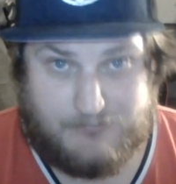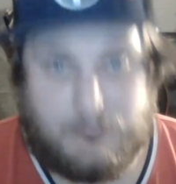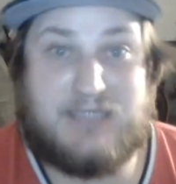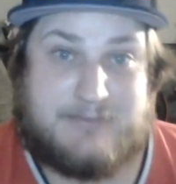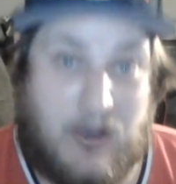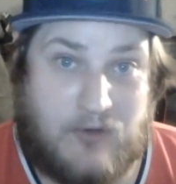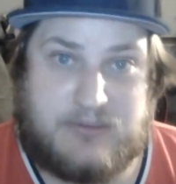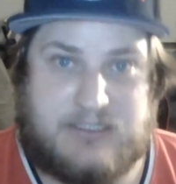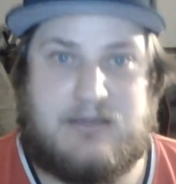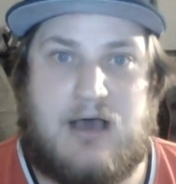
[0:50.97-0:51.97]

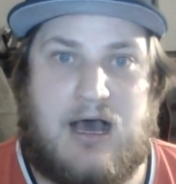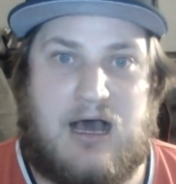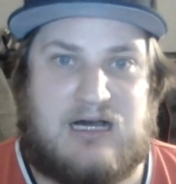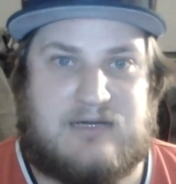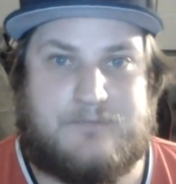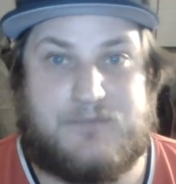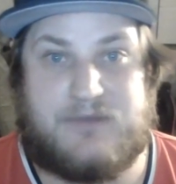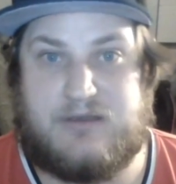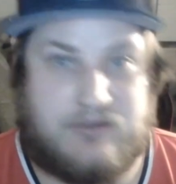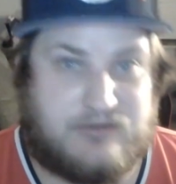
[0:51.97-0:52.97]
postponed.
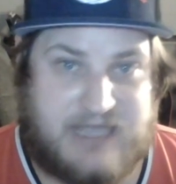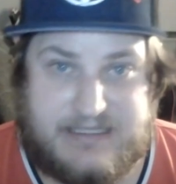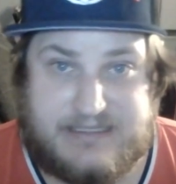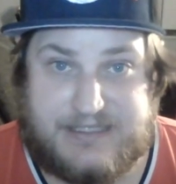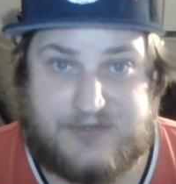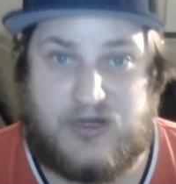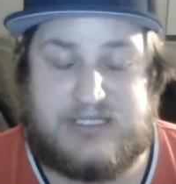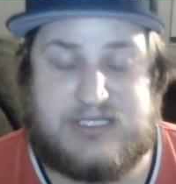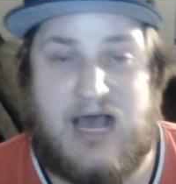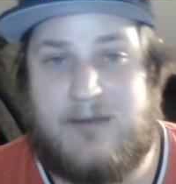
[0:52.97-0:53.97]
Those guys did a great
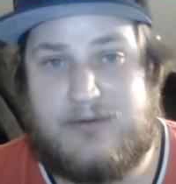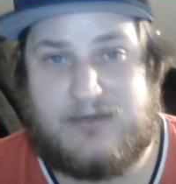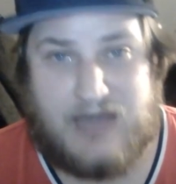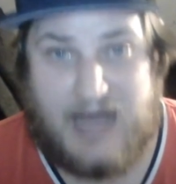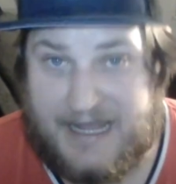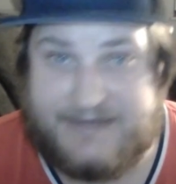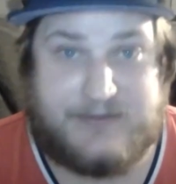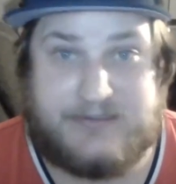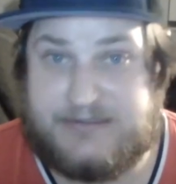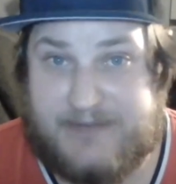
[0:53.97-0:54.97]
job. I
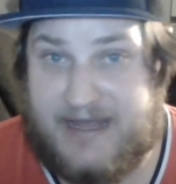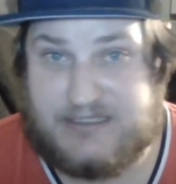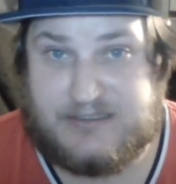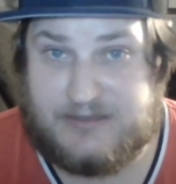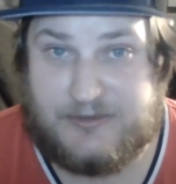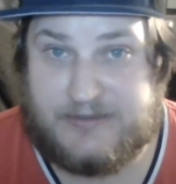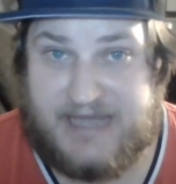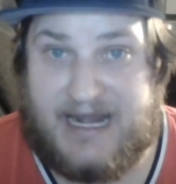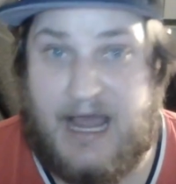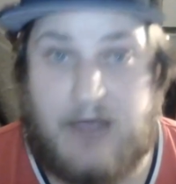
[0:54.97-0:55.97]
couldn't imagine doing
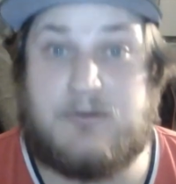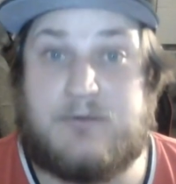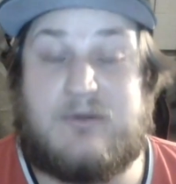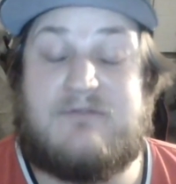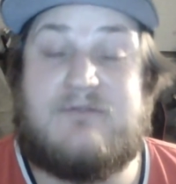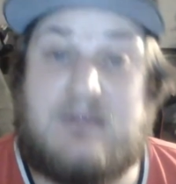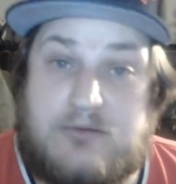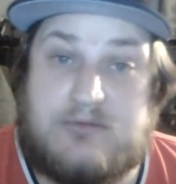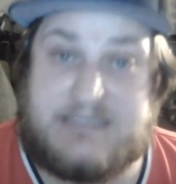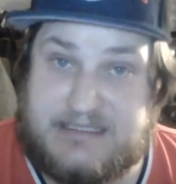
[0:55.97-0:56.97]
that. I would
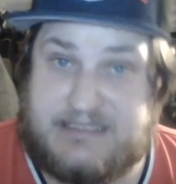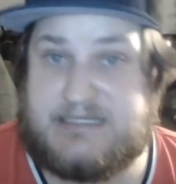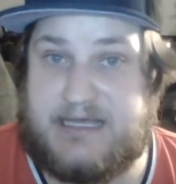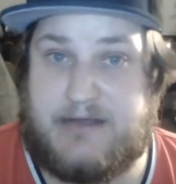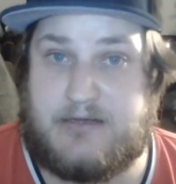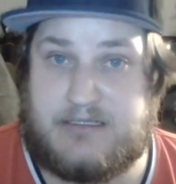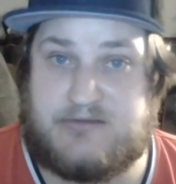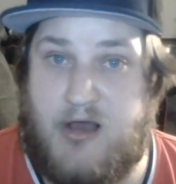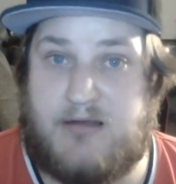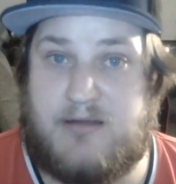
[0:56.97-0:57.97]
refuse to sit there and
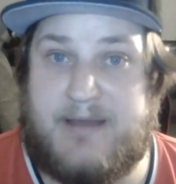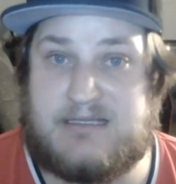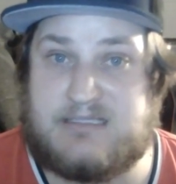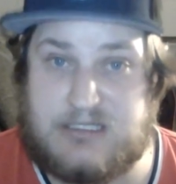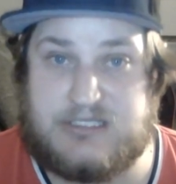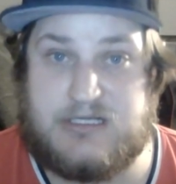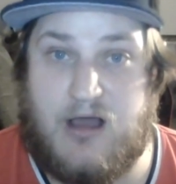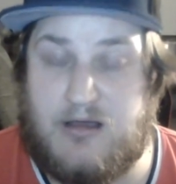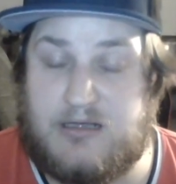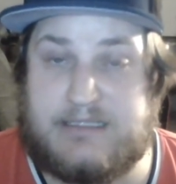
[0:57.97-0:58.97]
talk about such an
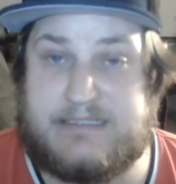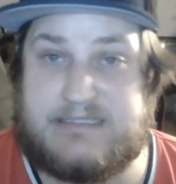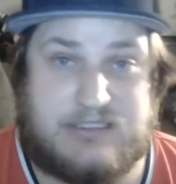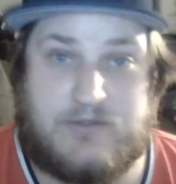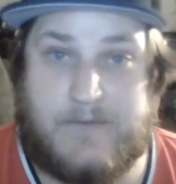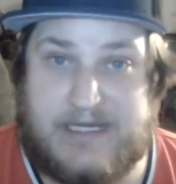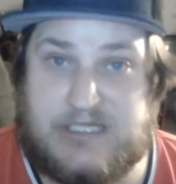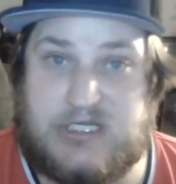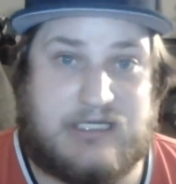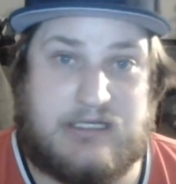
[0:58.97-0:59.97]
ugly
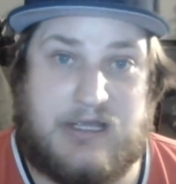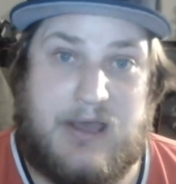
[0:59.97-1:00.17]
situation.